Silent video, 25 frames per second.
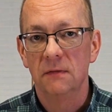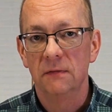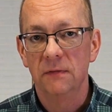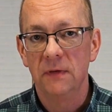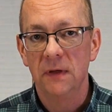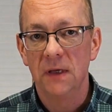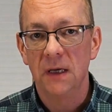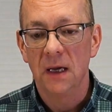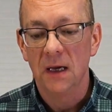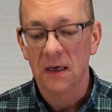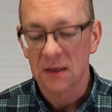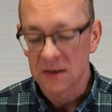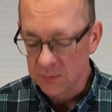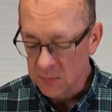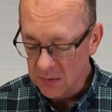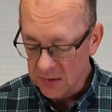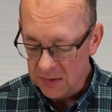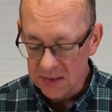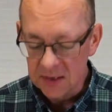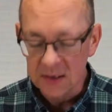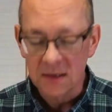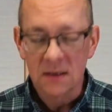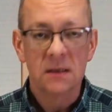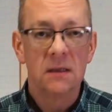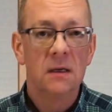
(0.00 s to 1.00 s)
of VS. But
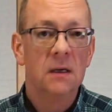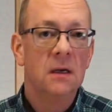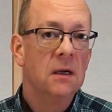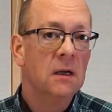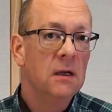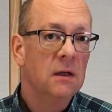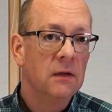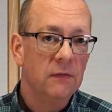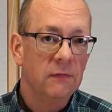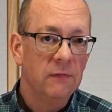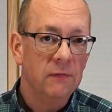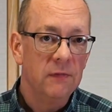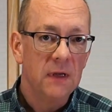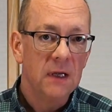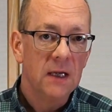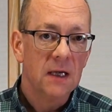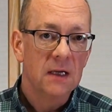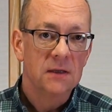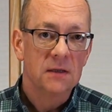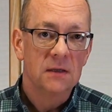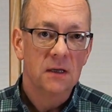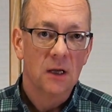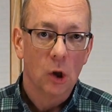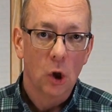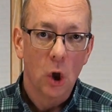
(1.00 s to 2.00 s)
this
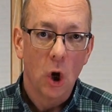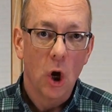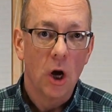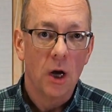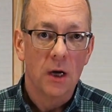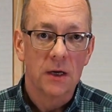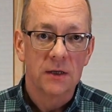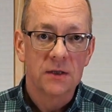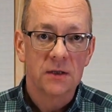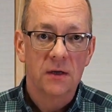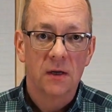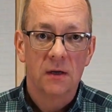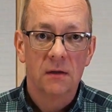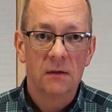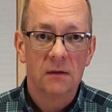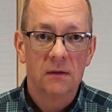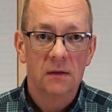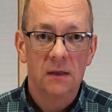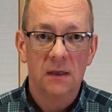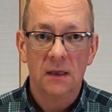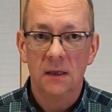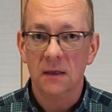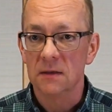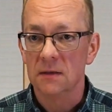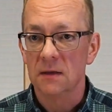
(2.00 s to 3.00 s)
VS loss
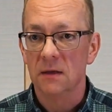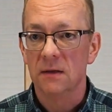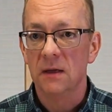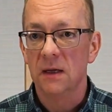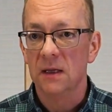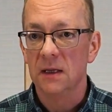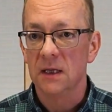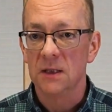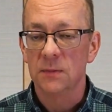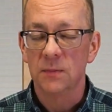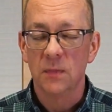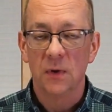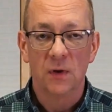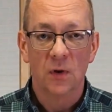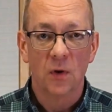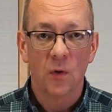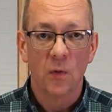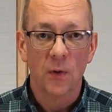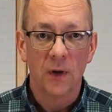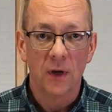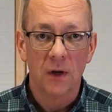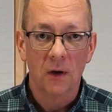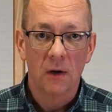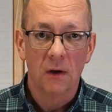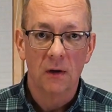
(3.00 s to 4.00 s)
is a thing that's been
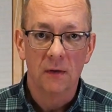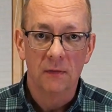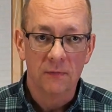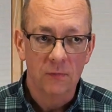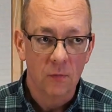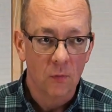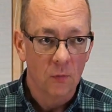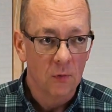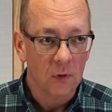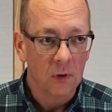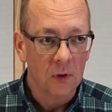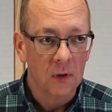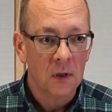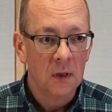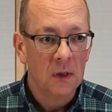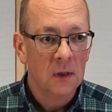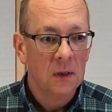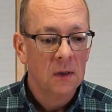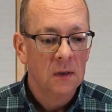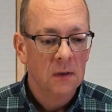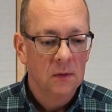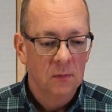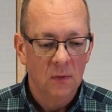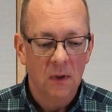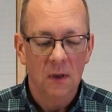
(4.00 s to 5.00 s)
going on for,
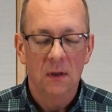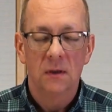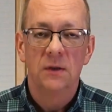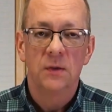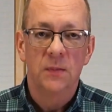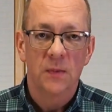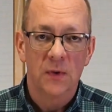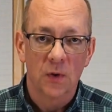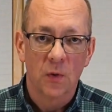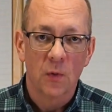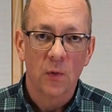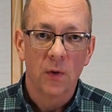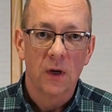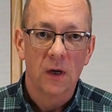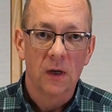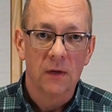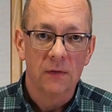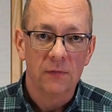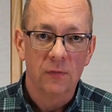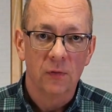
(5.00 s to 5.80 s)
well, it's been going on